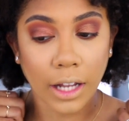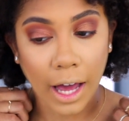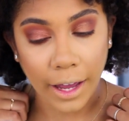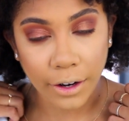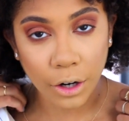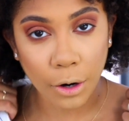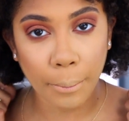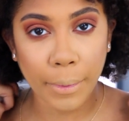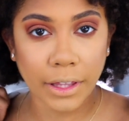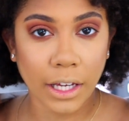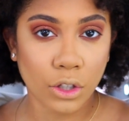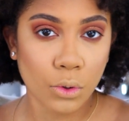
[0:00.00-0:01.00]
liner,
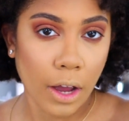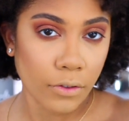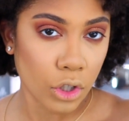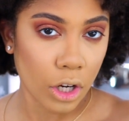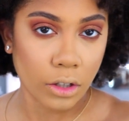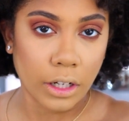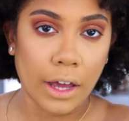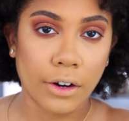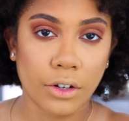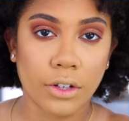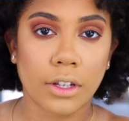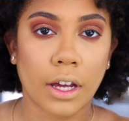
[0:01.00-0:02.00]
but they do have gel
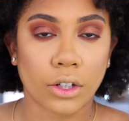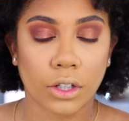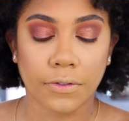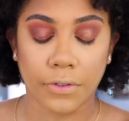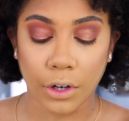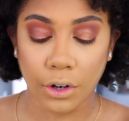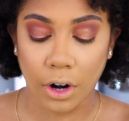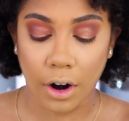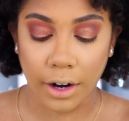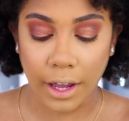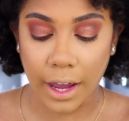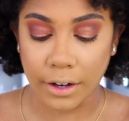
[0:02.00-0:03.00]
liners. I just figured I
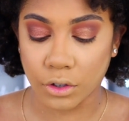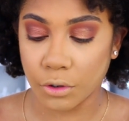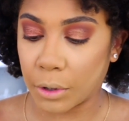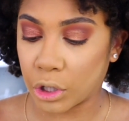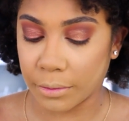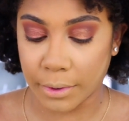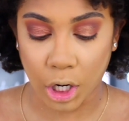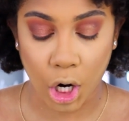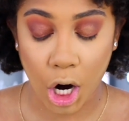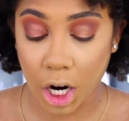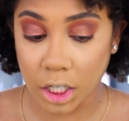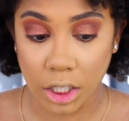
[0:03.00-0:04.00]
already had too much in my
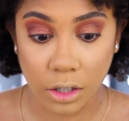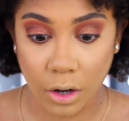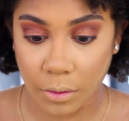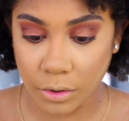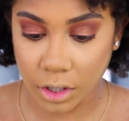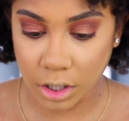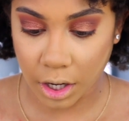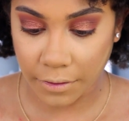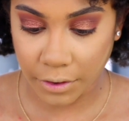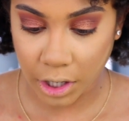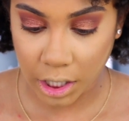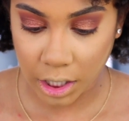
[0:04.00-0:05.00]
cart, so I was just like,
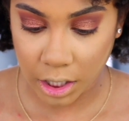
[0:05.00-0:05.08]
forget